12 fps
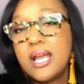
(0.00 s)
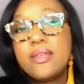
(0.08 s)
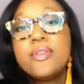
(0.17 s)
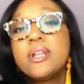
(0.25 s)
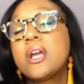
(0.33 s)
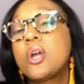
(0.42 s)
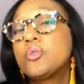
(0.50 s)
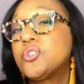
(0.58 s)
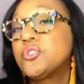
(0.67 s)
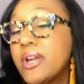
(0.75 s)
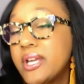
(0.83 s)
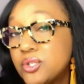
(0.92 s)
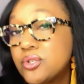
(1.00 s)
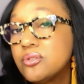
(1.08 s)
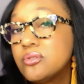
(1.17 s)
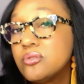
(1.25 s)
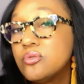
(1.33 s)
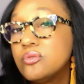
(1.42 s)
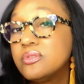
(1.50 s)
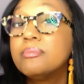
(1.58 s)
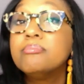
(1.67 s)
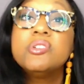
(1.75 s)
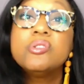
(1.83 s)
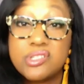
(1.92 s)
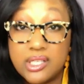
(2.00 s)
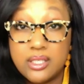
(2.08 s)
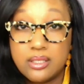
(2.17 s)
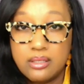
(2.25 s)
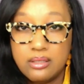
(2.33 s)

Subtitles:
And then I go straight to the music.